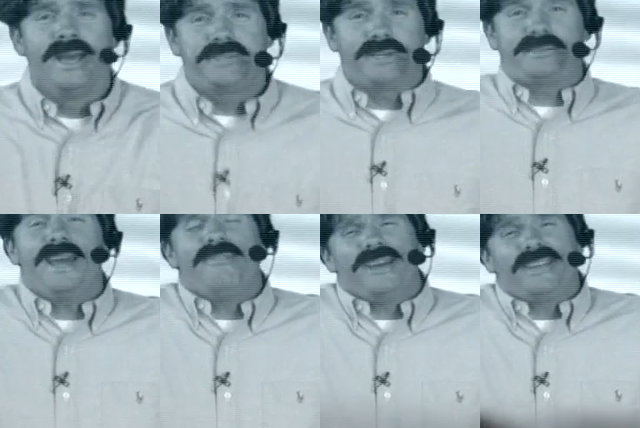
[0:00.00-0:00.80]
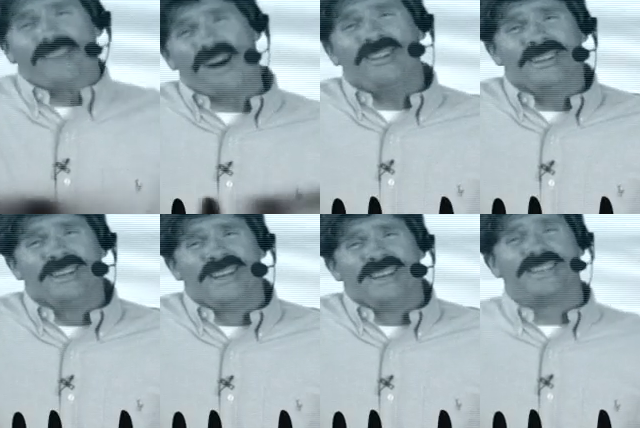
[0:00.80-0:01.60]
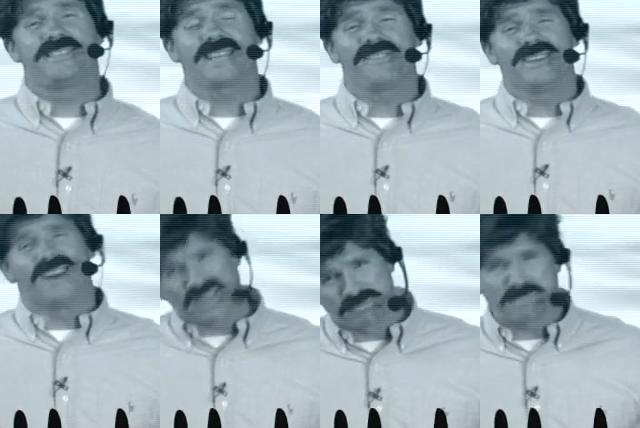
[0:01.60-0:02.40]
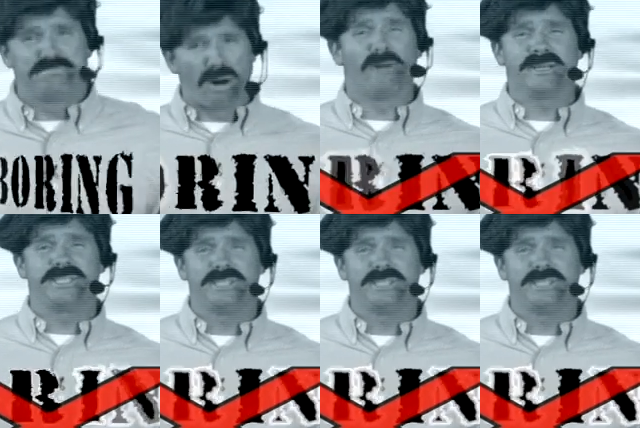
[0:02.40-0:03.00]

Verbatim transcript: Is your TV dull? Does it give you nothing but boring